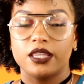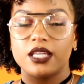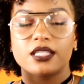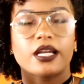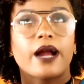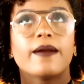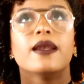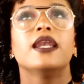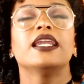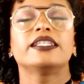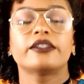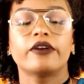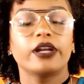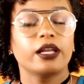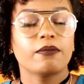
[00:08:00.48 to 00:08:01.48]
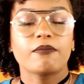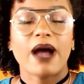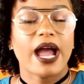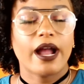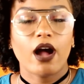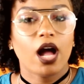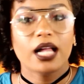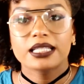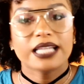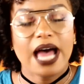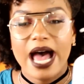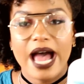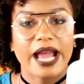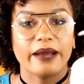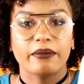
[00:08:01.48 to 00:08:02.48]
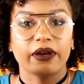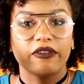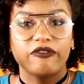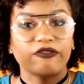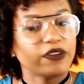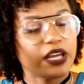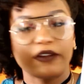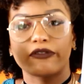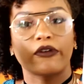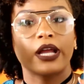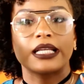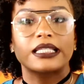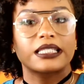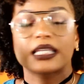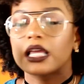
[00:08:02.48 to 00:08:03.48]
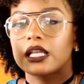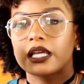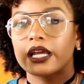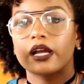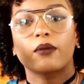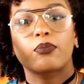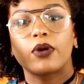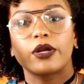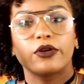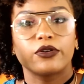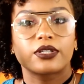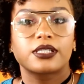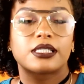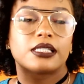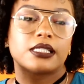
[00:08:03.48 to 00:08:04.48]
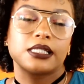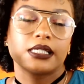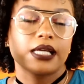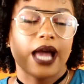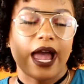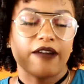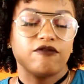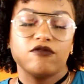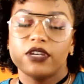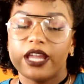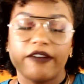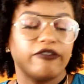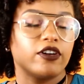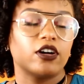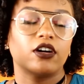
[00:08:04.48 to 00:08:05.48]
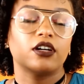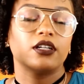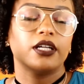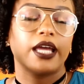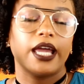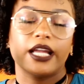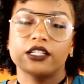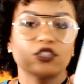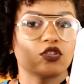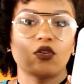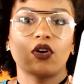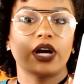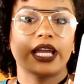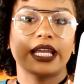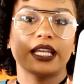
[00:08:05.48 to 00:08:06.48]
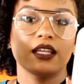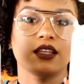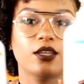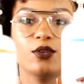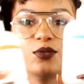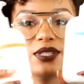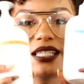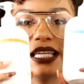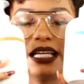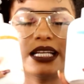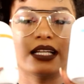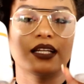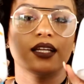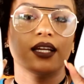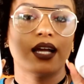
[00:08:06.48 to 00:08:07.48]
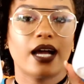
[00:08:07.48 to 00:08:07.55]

So these are literally my all-time favorite skincare products. I've never enjoyed using